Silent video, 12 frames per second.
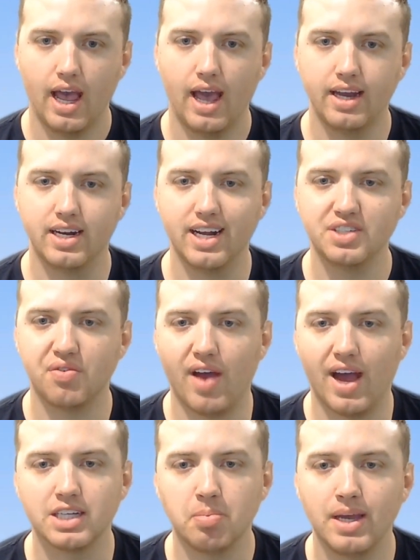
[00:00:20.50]
In today's
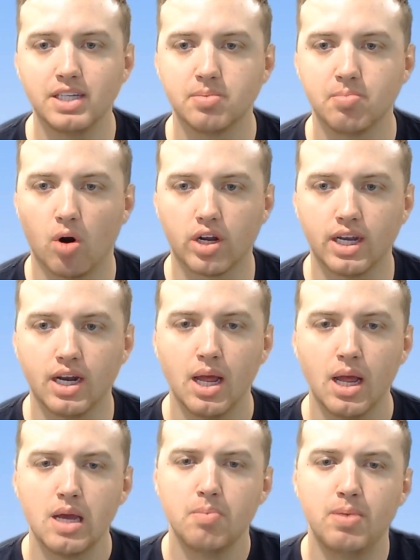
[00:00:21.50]
fast-paced market,
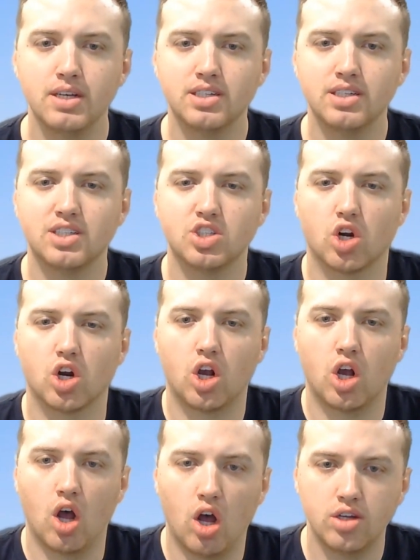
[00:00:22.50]
businesses are
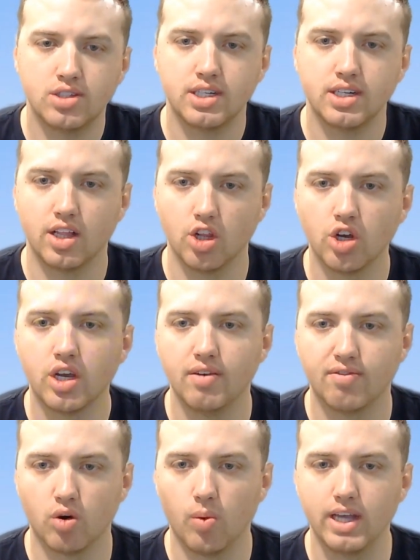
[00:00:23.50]
constantly
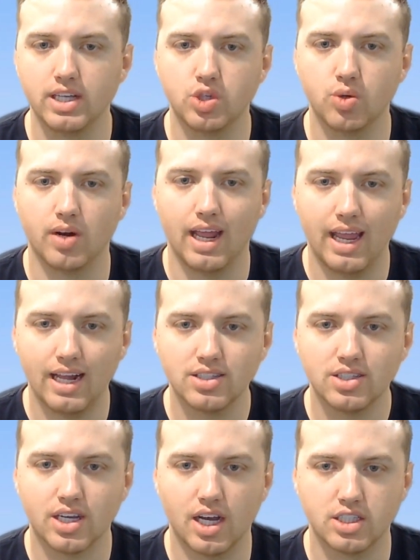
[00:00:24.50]
looking for ways to
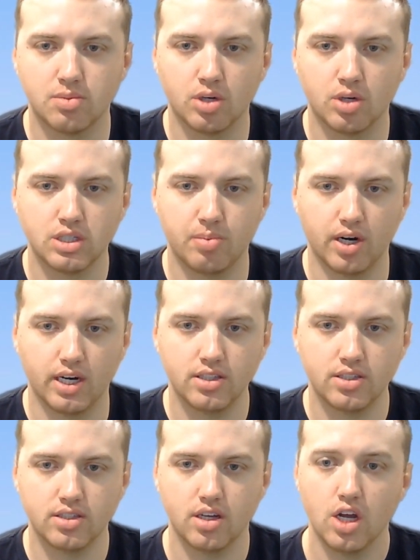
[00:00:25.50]
enhance the customer
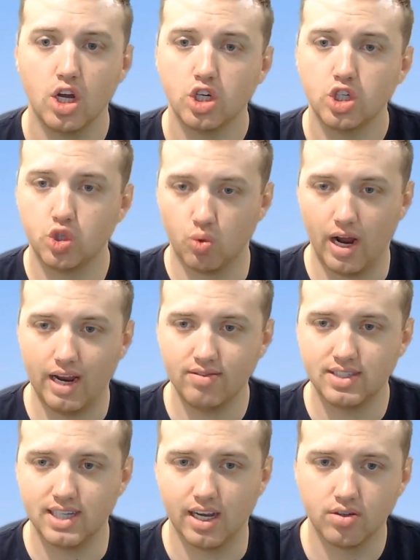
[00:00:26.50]
experience, drive
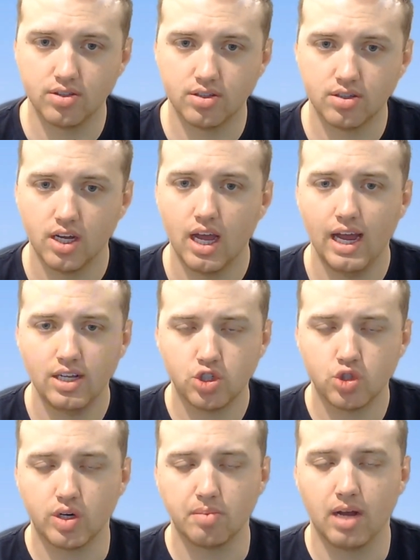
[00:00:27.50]
sales, and
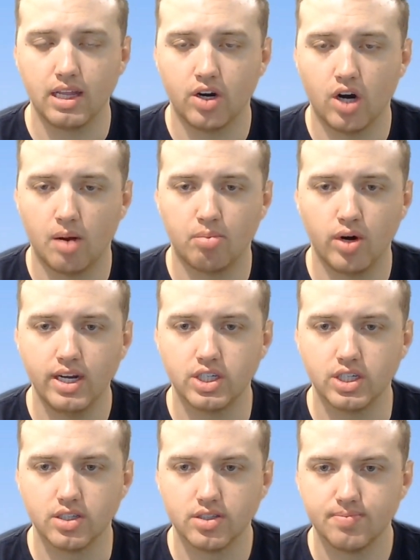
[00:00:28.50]
streamline their
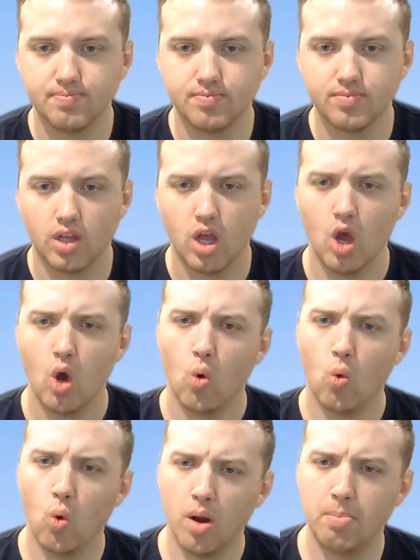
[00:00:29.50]
operations.
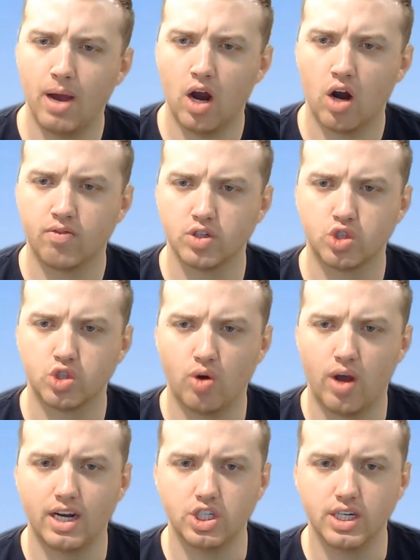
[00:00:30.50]
One powerful
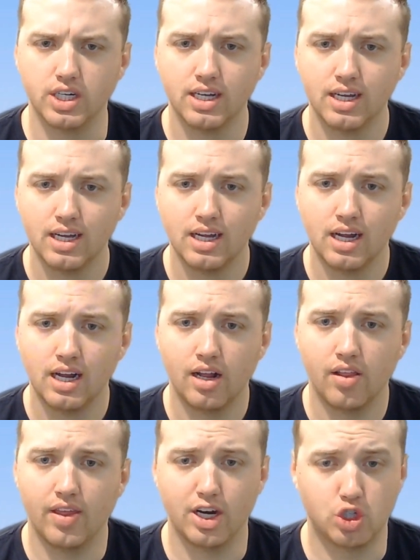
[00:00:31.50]
strategy
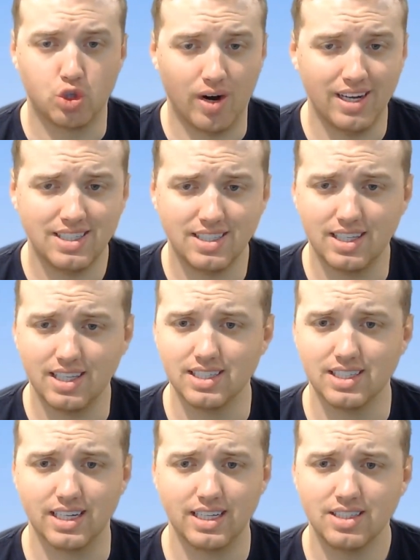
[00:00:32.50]
that addresses these
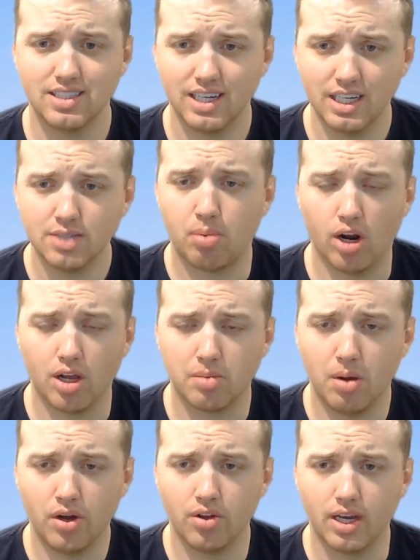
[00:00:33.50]
needs is product
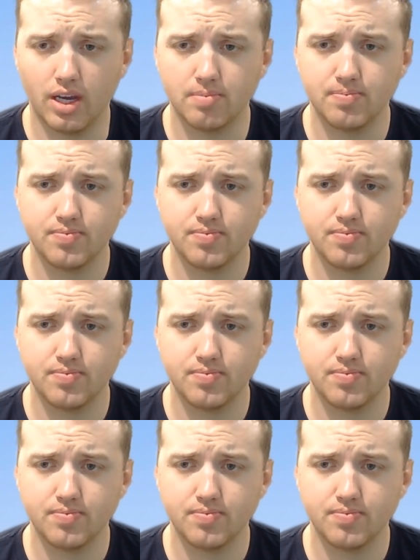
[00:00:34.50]
bundling.